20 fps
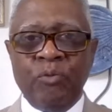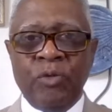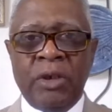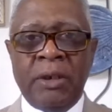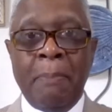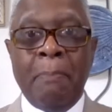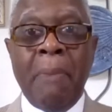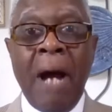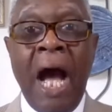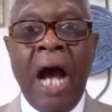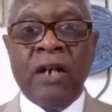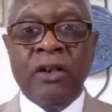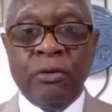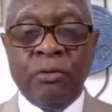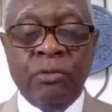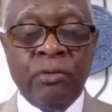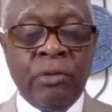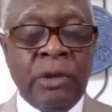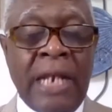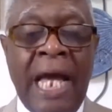
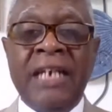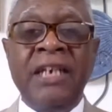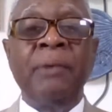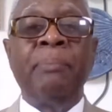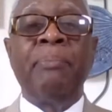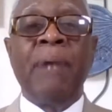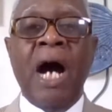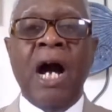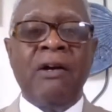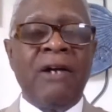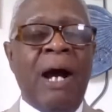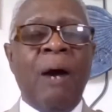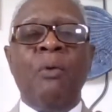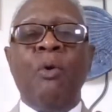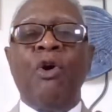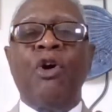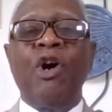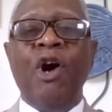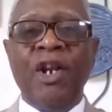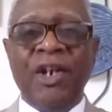debacle, I
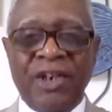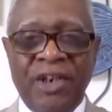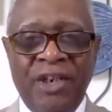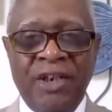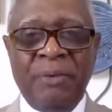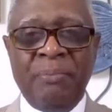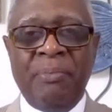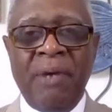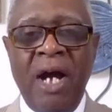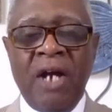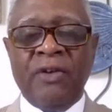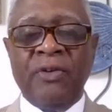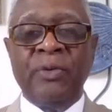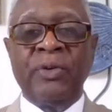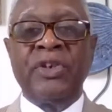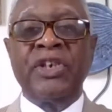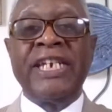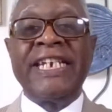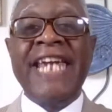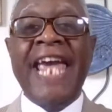won't call it a debacle,
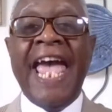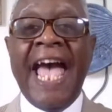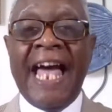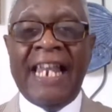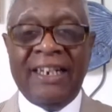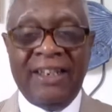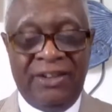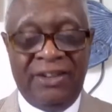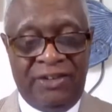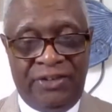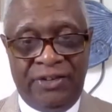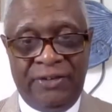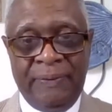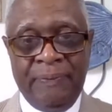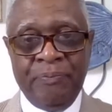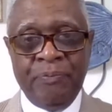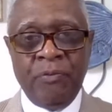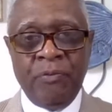challenge,